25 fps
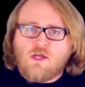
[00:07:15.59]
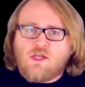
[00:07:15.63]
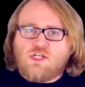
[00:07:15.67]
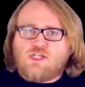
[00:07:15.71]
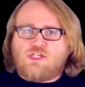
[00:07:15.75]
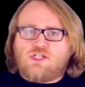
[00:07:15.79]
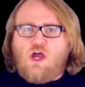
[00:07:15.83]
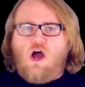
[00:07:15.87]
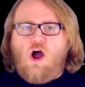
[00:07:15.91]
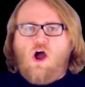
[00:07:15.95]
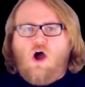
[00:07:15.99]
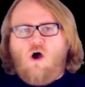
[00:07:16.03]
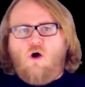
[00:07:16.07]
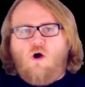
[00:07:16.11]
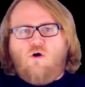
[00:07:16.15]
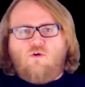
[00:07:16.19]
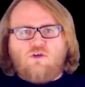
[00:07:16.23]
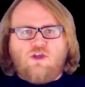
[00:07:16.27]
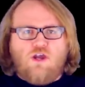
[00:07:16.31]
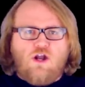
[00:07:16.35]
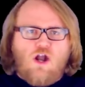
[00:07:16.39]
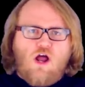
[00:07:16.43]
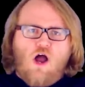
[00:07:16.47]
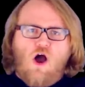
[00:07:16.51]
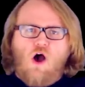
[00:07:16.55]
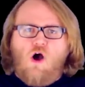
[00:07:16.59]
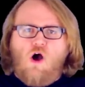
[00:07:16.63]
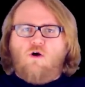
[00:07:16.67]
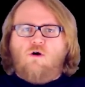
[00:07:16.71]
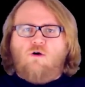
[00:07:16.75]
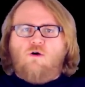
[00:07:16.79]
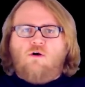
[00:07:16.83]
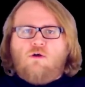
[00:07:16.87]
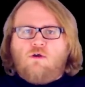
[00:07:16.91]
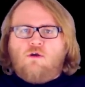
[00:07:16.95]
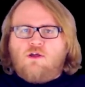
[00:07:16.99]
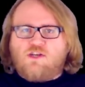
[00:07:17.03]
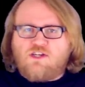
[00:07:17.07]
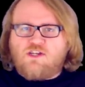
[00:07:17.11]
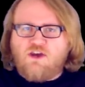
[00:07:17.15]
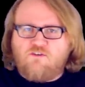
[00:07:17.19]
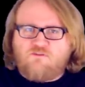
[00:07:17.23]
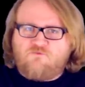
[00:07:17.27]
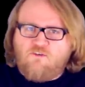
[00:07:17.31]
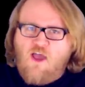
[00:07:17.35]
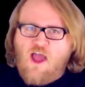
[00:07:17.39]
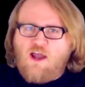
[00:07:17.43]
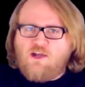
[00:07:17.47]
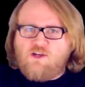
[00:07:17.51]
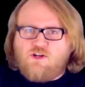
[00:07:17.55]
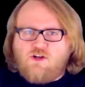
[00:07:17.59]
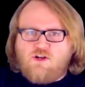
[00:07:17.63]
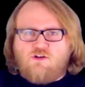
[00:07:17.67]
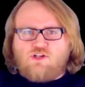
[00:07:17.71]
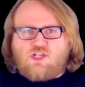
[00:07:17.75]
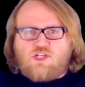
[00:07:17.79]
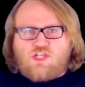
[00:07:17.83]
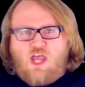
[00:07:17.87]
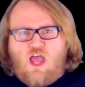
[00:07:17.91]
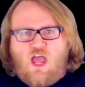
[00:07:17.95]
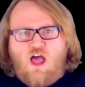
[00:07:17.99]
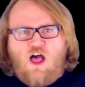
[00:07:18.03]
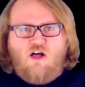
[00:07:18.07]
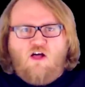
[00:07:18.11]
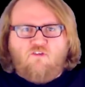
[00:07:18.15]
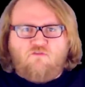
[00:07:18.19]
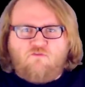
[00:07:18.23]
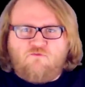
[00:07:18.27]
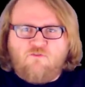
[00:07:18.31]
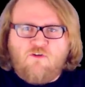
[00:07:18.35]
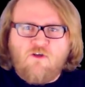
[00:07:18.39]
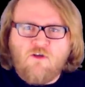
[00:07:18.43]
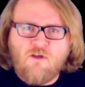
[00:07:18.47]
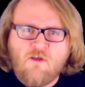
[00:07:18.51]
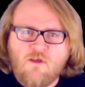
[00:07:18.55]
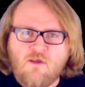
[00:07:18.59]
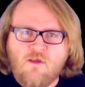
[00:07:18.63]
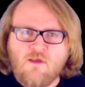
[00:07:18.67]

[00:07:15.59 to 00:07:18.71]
so, you know, defend yourself.